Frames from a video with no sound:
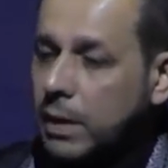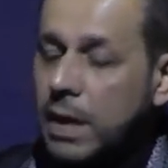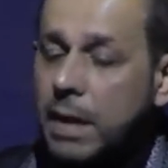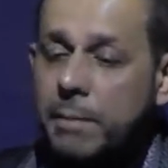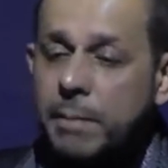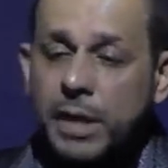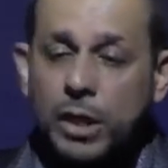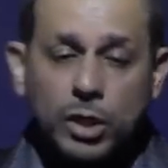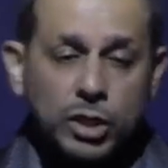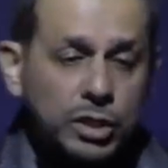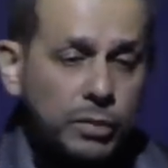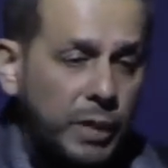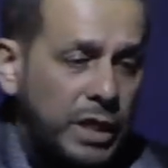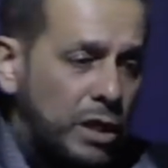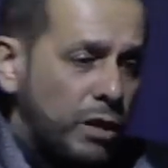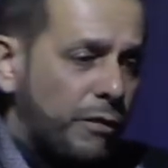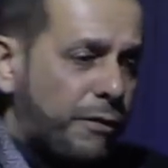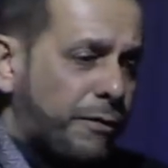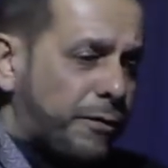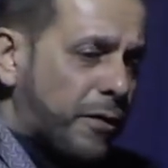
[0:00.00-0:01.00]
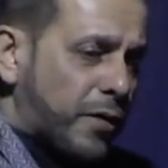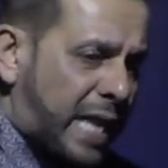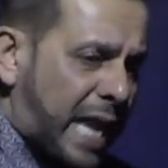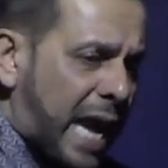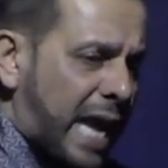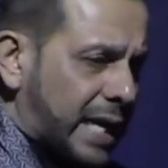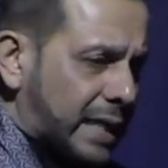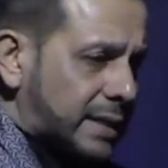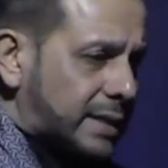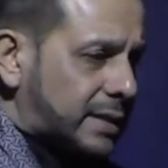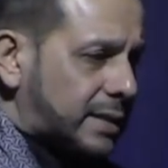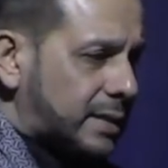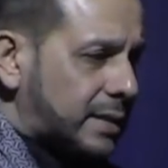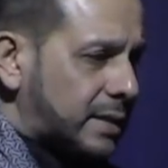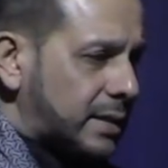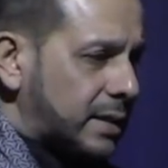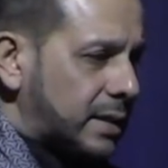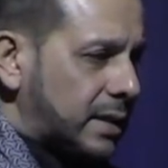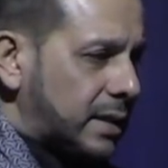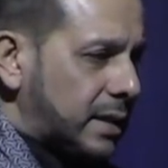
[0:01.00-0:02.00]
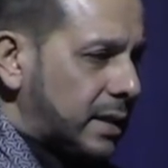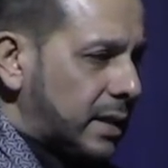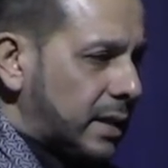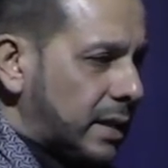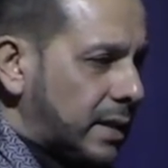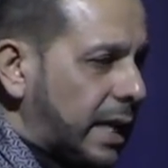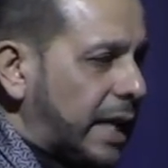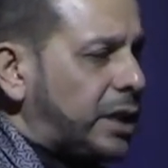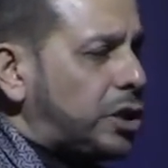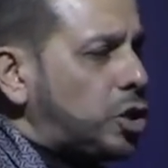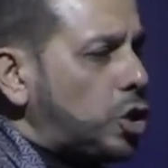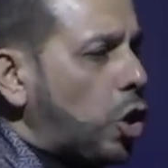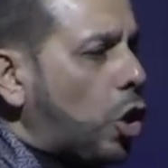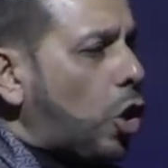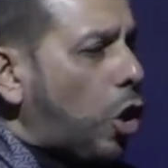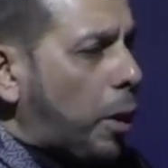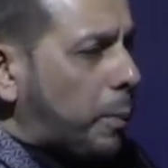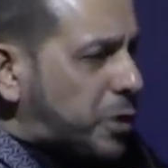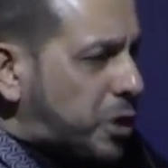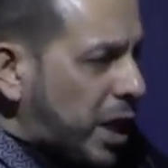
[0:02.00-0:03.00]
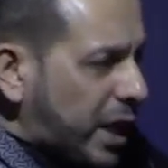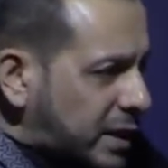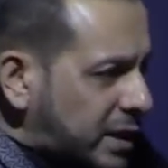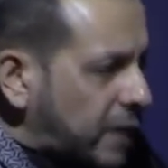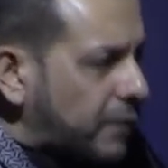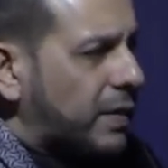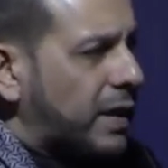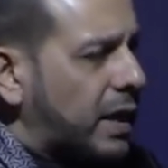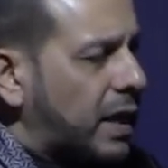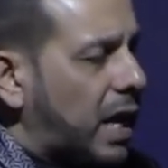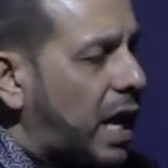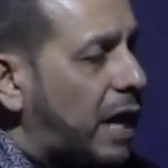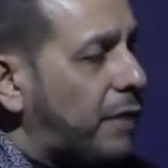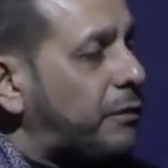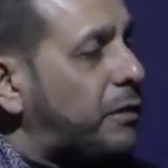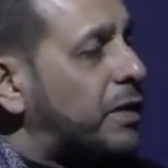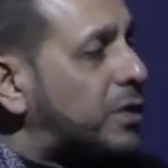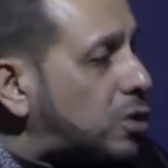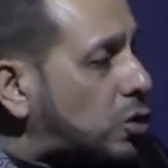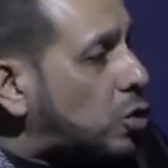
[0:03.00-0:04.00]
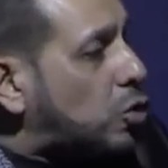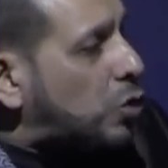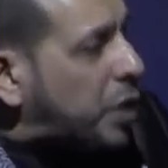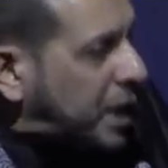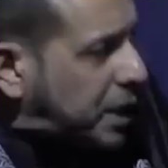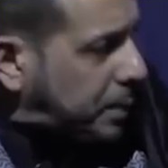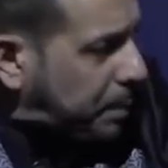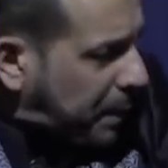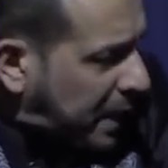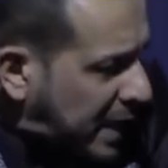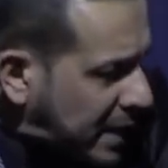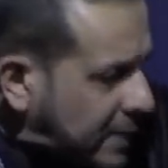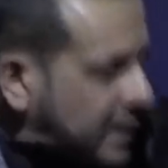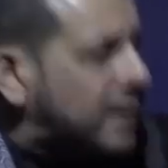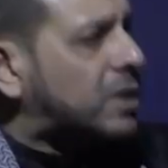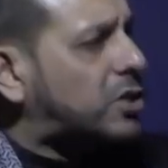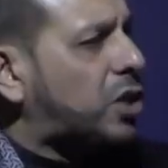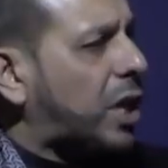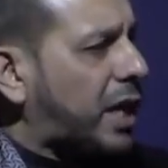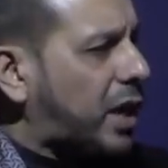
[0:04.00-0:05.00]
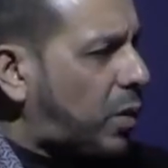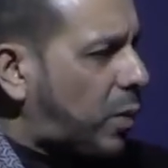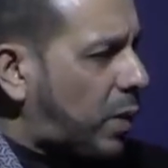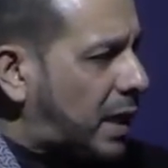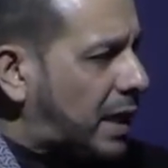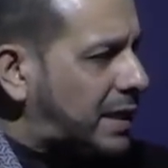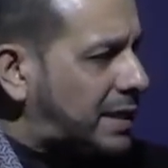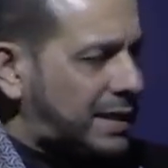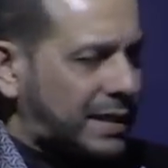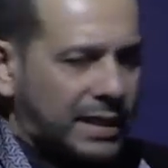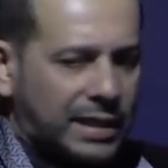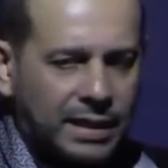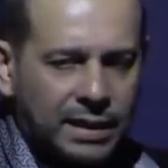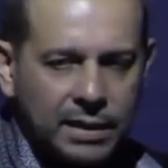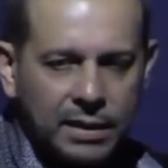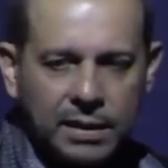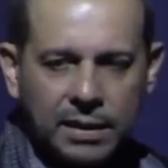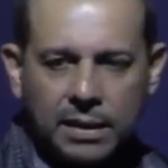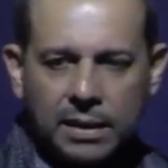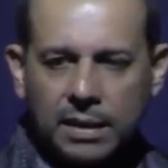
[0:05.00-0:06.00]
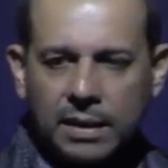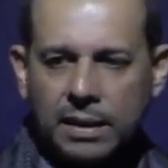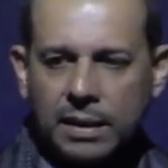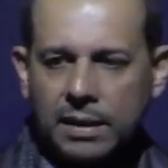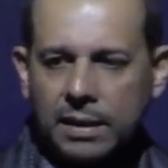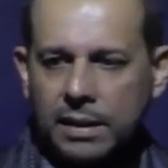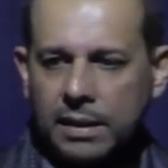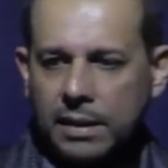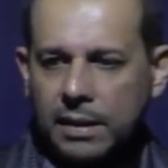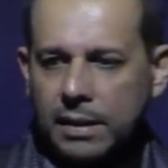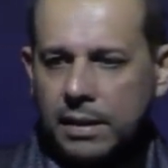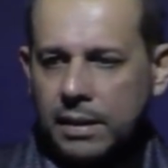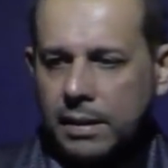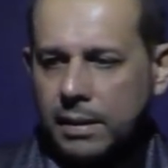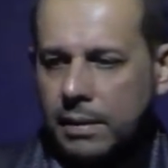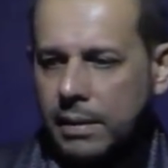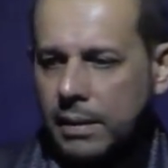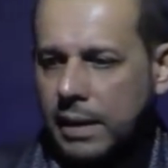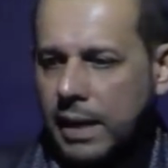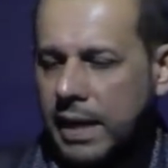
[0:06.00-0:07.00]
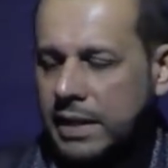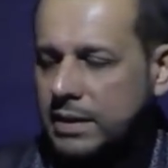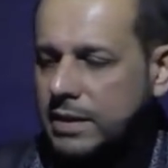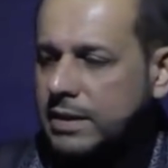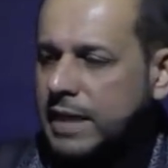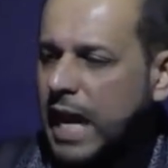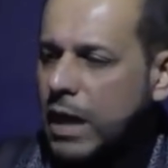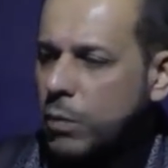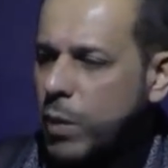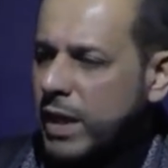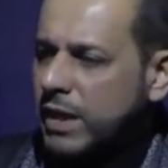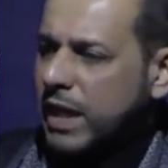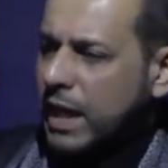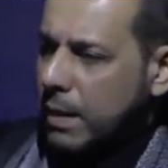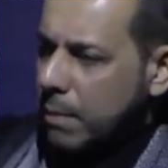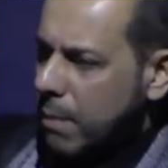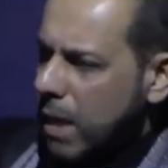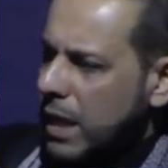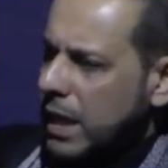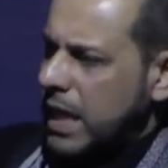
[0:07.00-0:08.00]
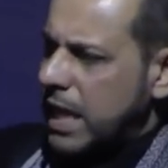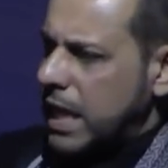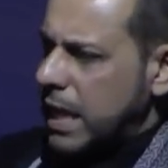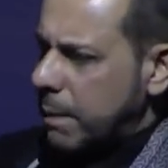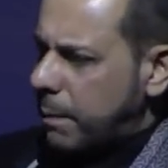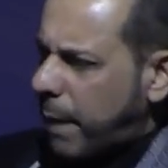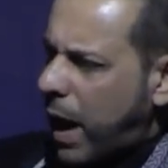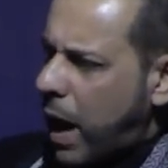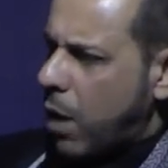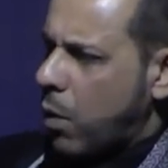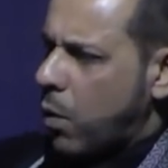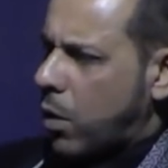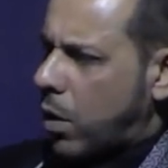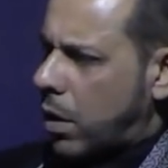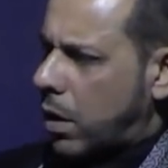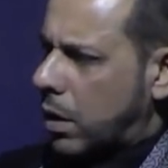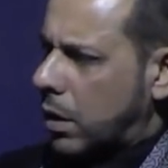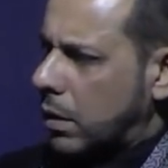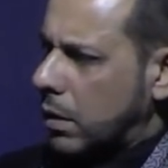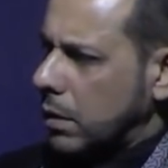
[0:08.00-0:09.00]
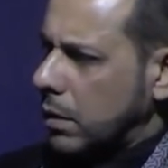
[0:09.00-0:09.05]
Because when you forget that your objective in life is to reach peace and tranquility, instead we think money, power,